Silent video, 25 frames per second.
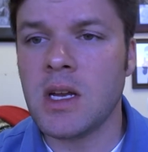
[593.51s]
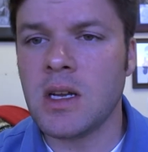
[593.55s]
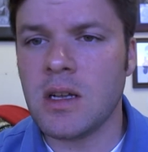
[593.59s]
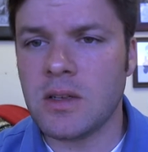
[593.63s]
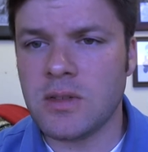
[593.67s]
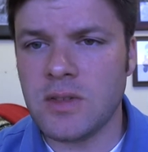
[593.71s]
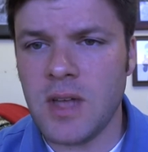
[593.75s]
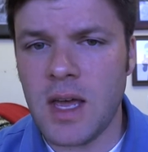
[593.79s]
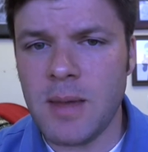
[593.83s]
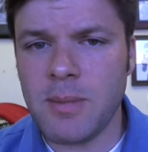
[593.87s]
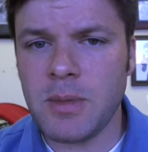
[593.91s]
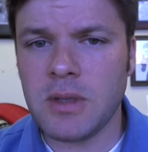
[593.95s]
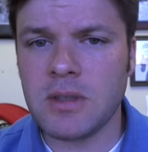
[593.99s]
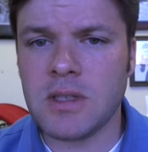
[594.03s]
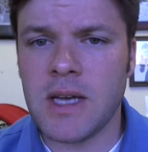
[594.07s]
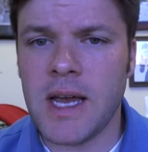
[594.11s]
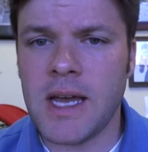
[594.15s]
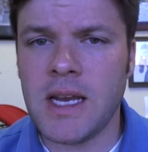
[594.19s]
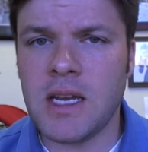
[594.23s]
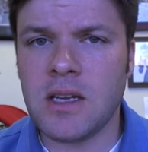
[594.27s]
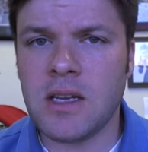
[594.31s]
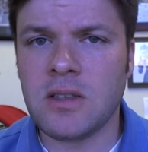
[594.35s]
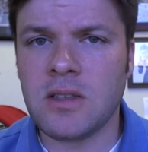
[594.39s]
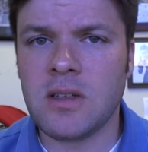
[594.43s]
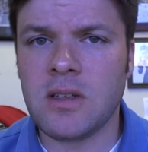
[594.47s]
Now,
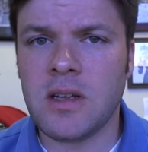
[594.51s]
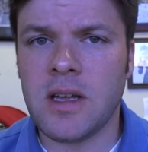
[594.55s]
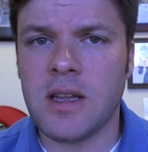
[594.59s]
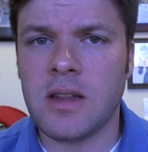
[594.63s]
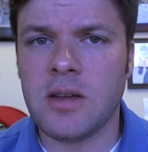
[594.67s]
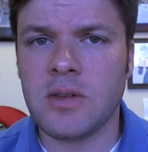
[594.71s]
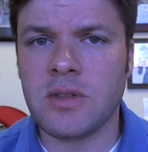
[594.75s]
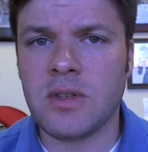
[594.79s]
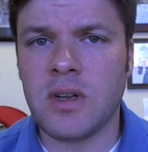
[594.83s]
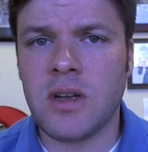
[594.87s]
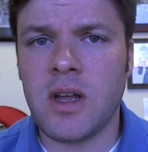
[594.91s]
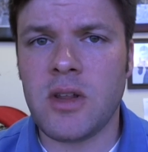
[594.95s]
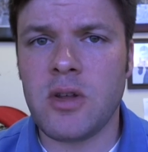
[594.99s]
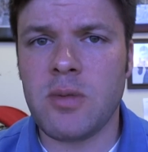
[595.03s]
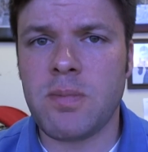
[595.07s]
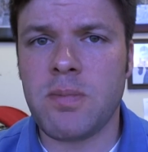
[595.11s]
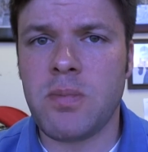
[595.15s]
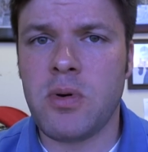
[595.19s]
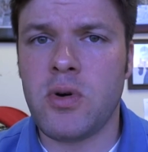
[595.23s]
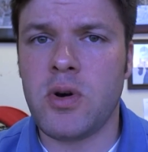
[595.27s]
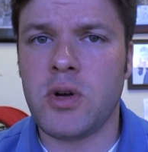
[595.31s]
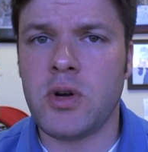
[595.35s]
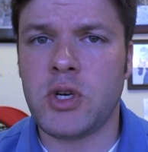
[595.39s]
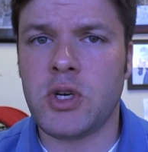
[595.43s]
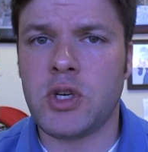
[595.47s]
simultaneously, there's another
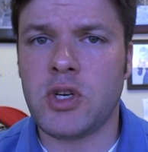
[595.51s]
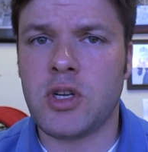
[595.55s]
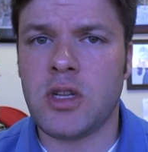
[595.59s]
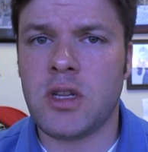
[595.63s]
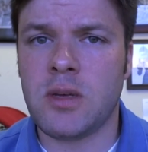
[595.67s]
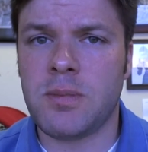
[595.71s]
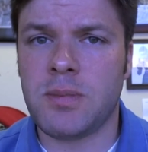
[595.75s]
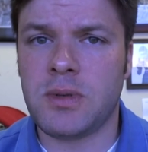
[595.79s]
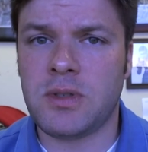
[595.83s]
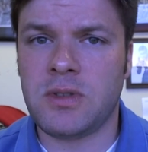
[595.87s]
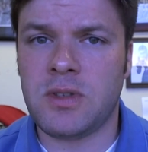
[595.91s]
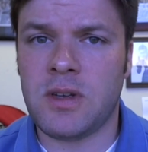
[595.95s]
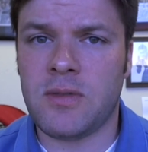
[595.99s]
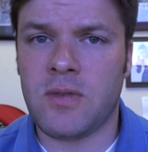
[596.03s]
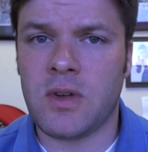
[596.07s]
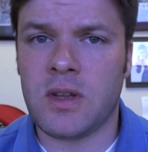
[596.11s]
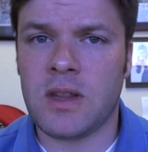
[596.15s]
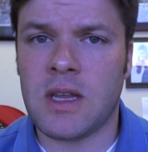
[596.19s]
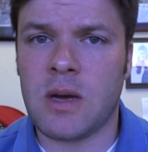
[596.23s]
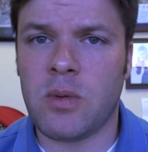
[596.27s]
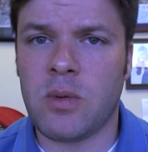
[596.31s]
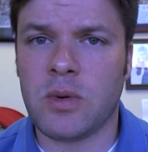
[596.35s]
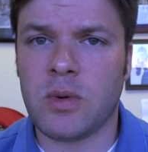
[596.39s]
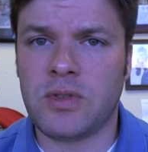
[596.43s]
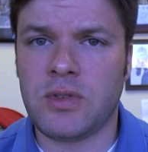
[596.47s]
push to the
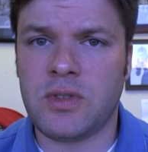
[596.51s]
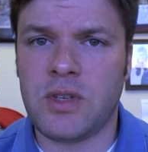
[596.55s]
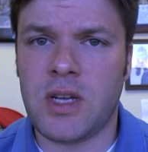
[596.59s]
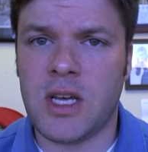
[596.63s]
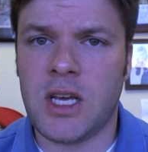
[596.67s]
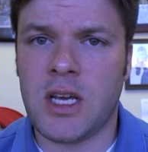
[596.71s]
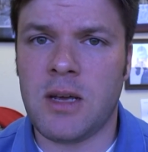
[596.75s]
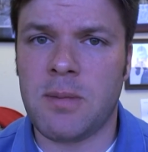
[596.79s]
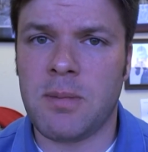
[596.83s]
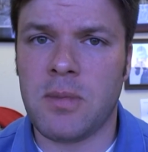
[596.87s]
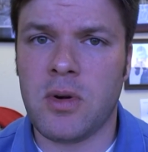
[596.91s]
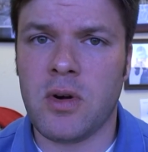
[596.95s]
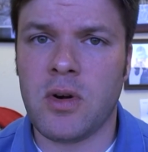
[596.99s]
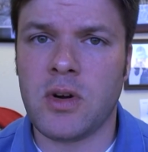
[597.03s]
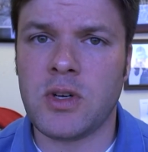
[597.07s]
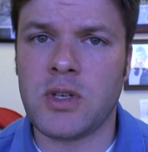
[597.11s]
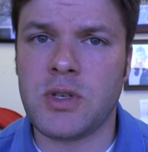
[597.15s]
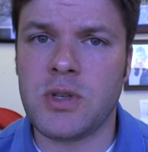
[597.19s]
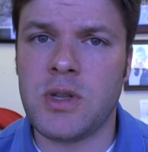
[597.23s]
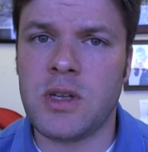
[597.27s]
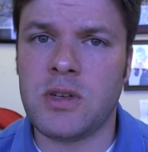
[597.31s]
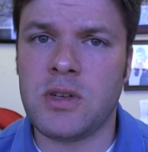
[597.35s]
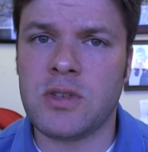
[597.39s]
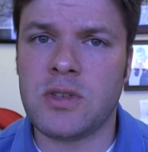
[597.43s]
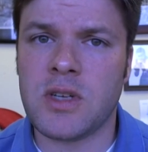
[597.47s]
Pacific that we're seeing
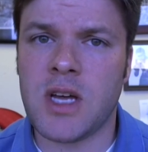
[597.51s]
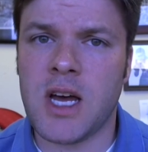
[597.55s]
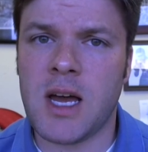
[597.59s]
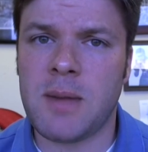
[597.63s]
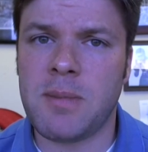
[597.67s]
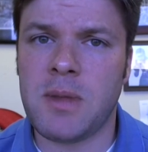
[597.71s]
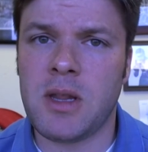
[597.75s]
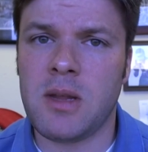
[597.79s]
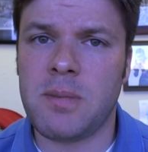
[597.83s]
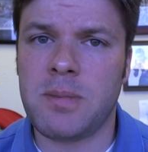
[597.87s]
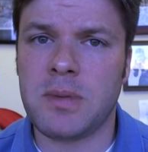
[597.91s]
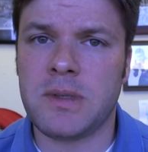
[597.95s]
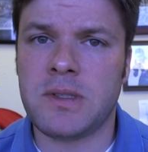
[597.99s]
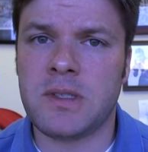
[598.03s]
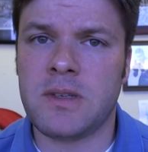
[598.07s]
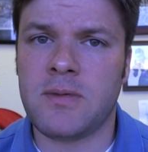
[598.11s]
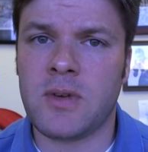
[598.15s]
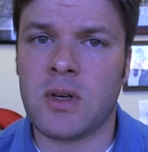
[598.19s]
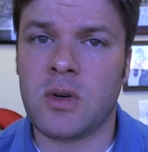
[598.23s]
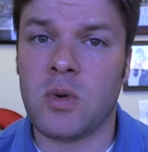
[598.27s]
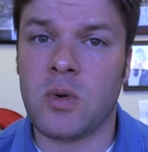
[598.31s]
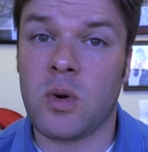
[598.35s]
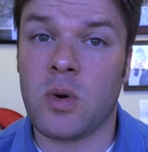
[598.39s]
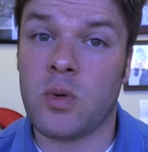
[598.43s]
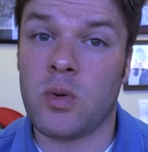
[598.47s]
emerge, this time in the
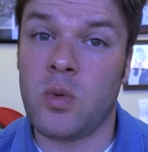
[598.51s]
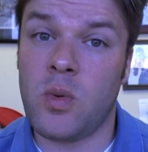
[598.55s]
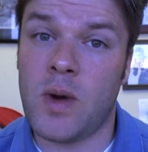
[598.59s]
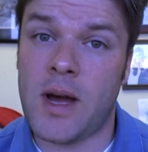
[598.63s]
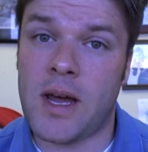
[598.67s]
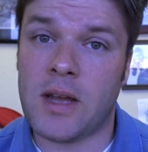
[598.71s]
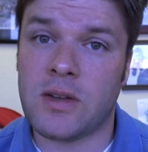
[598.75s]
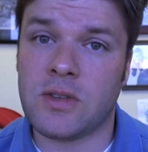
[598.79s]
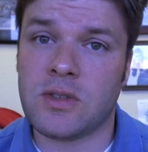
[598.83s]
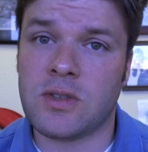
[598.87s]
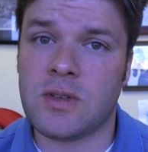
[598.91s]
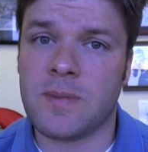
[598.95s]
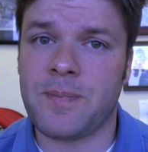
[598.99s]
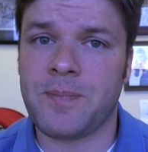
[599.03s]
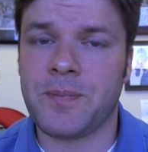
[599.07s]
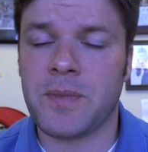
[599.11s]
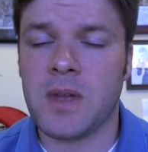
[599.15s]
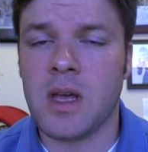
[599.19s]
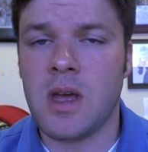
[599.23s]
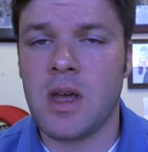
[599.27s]
Pacific Northwest.